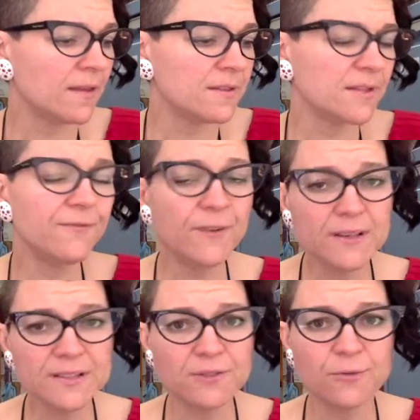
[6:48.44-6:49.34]
So
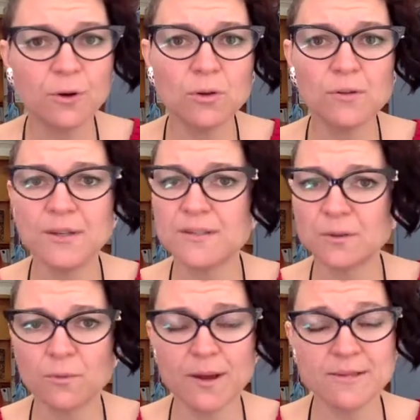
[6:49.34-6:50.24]
first of all is
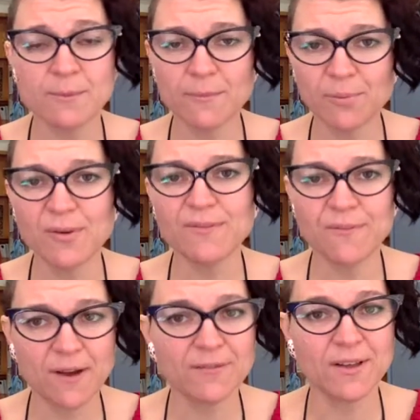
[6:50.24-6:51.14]
always
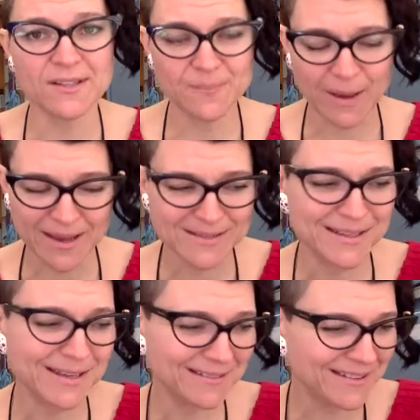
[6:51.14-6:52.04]
1.5 line
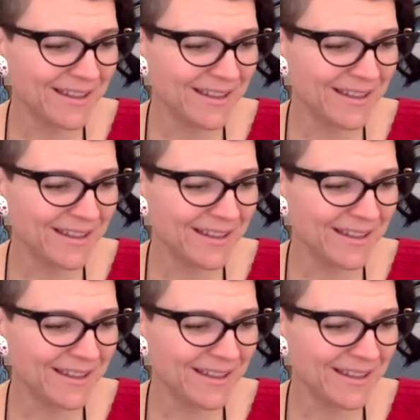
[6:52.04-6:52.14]
spacing.